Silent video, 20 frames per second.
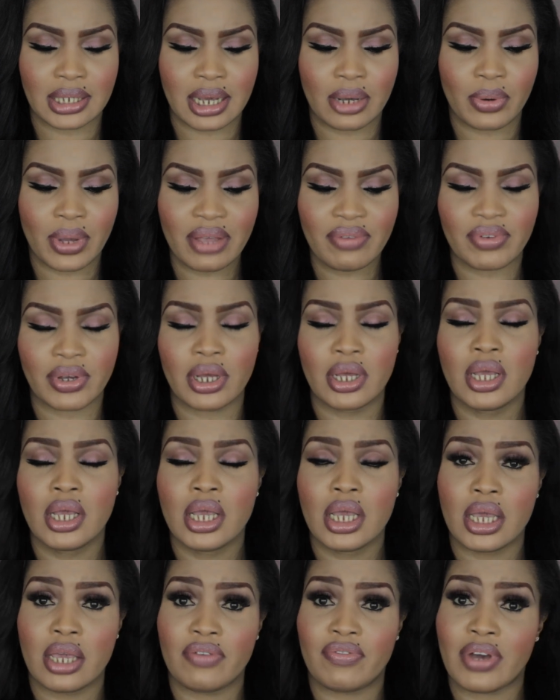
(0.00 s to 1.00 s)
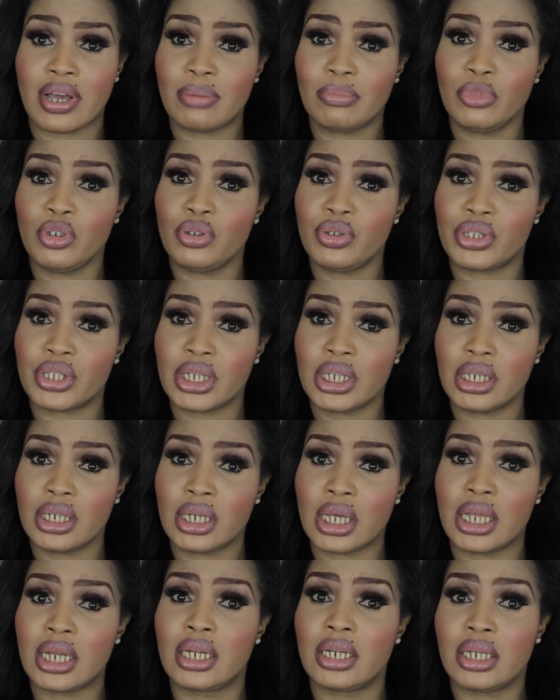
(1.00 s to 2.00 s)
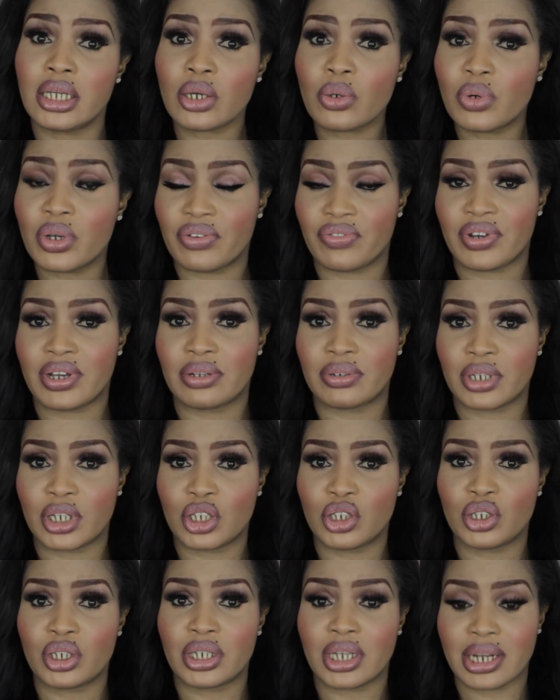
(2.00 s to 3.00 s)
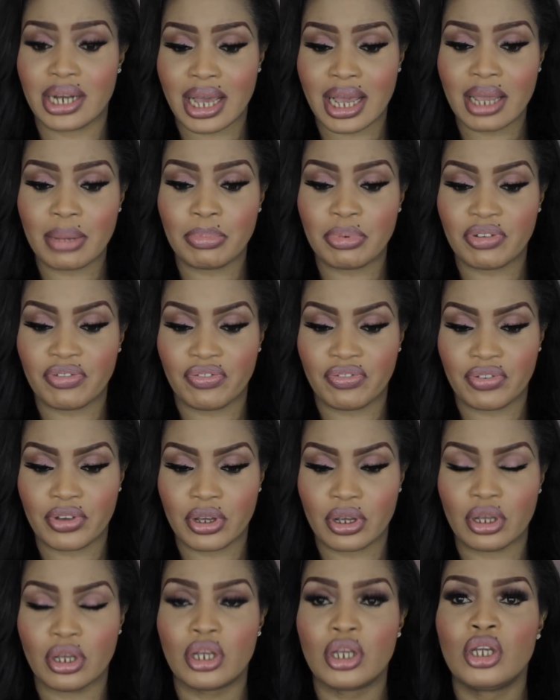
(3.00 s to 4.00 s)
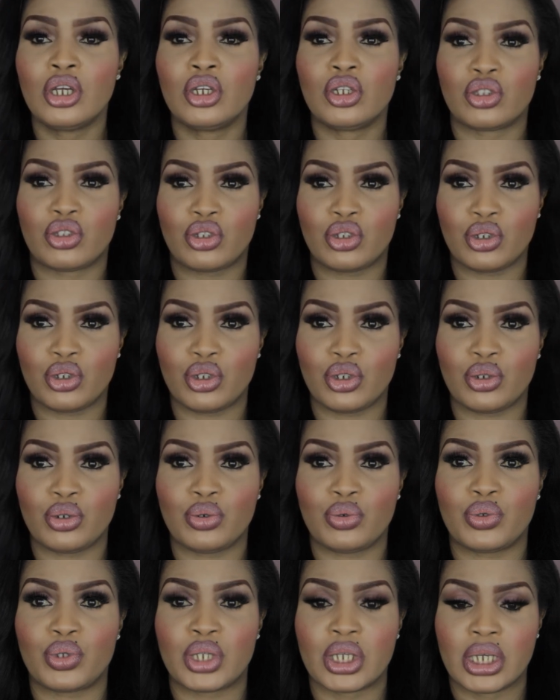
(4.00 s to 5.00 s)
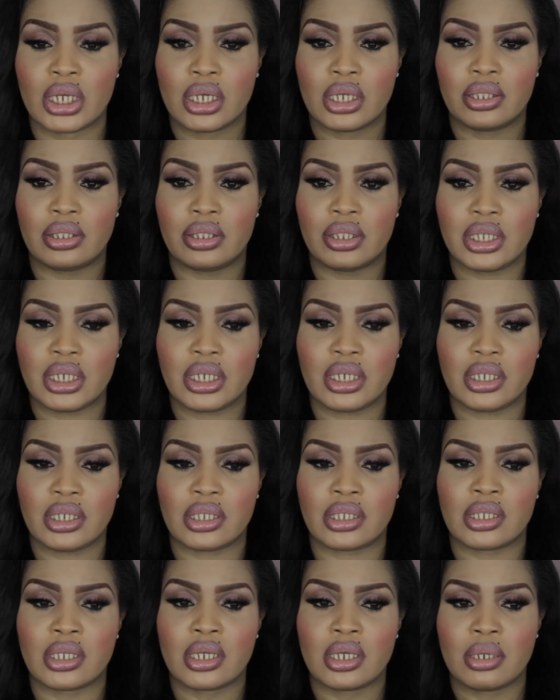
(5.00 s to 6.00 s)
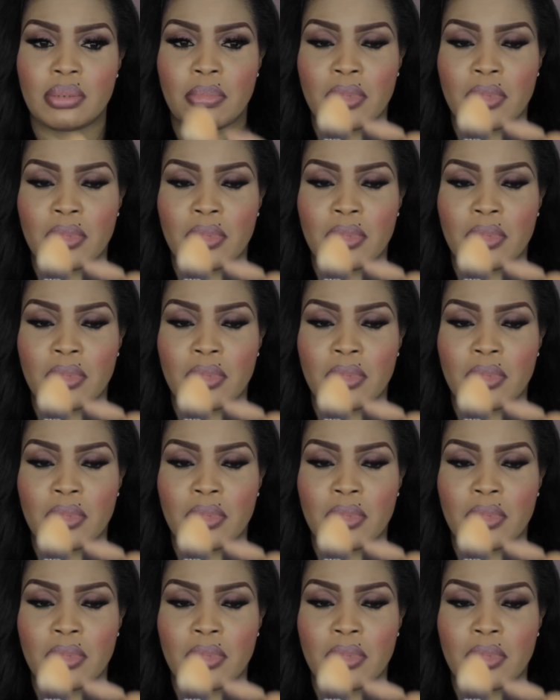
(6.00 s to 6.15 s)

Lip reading: However, if I'm using a liquid foundation, then I prefer to use these